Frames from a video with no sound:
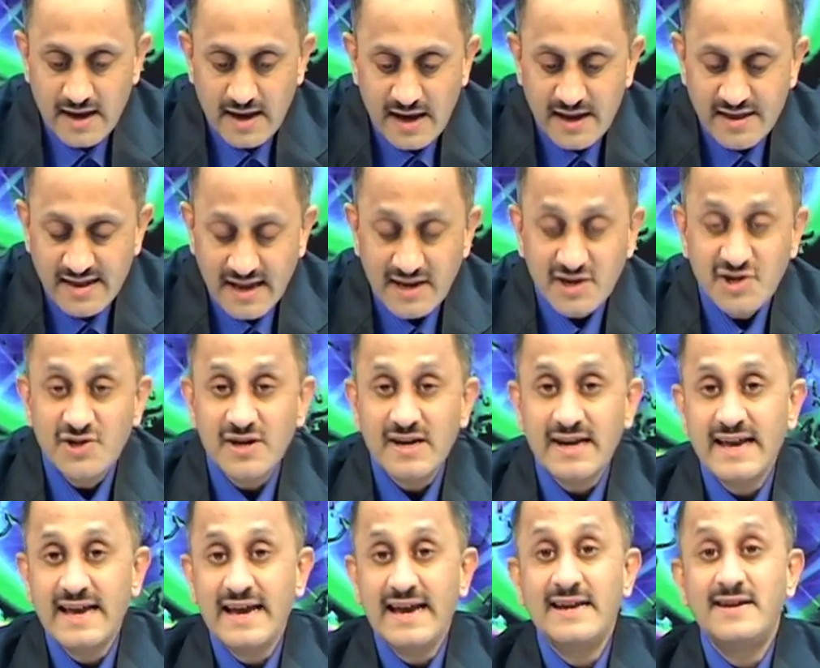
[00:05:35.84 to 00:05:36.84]

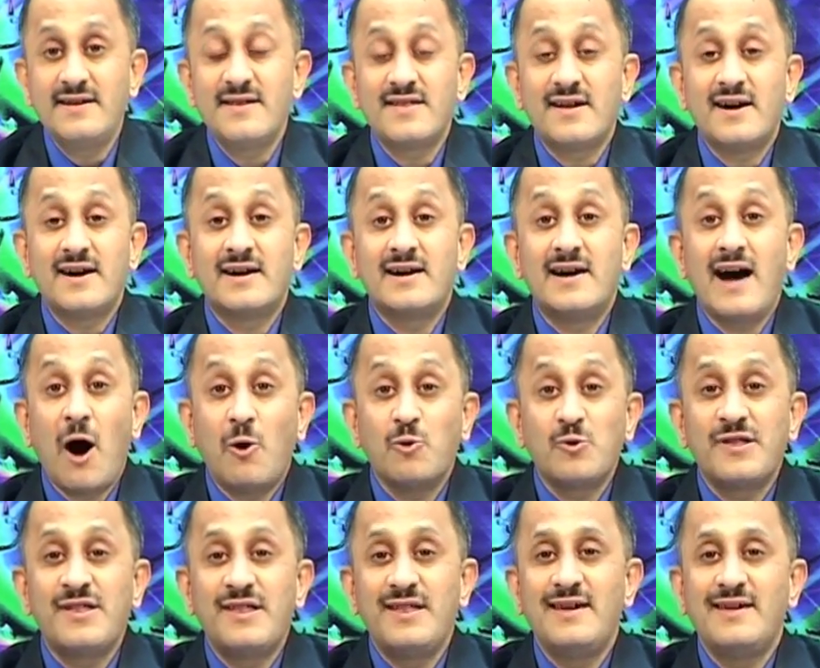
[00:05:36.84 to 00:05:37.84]
essentially it is a
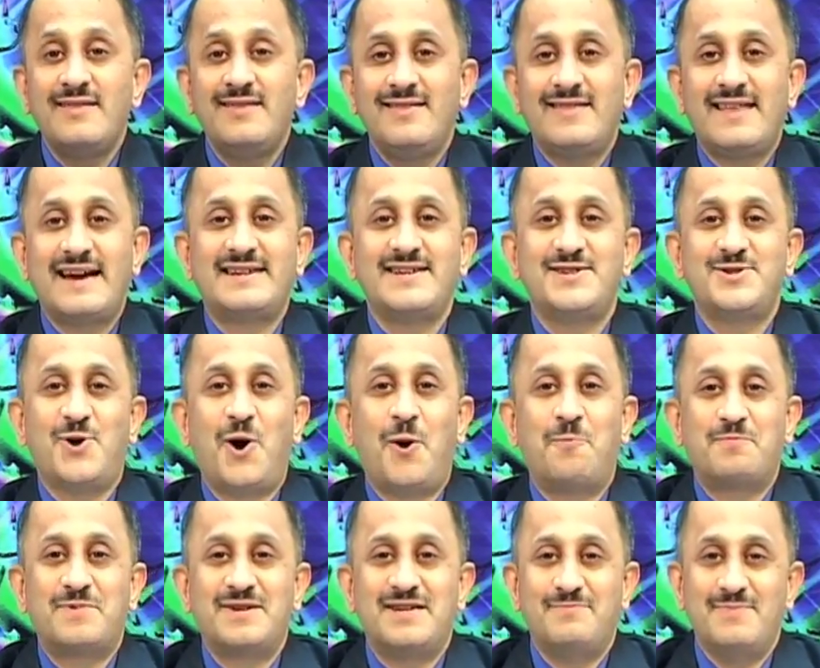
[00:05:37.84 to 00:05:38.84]
Gaussian that is
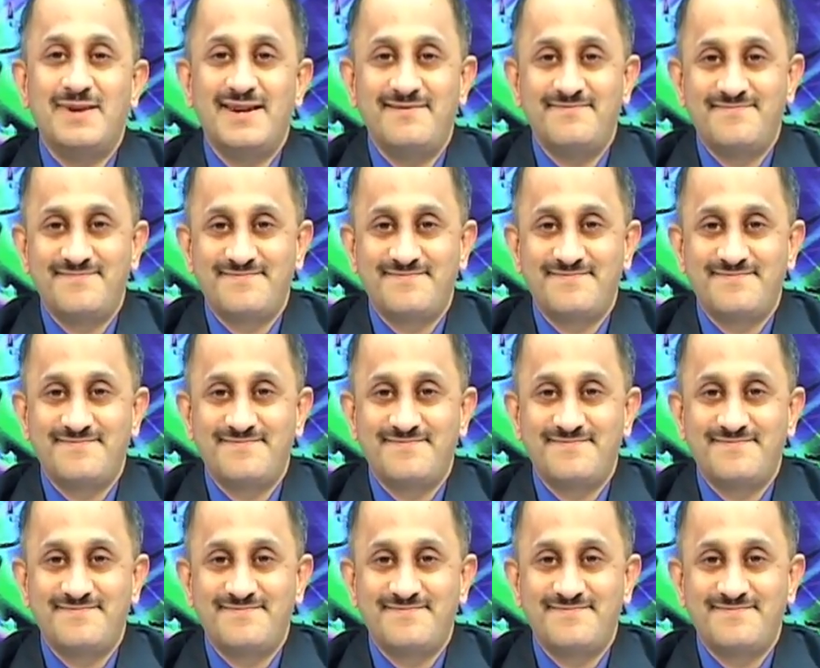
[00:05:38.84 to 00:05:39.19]
optimal.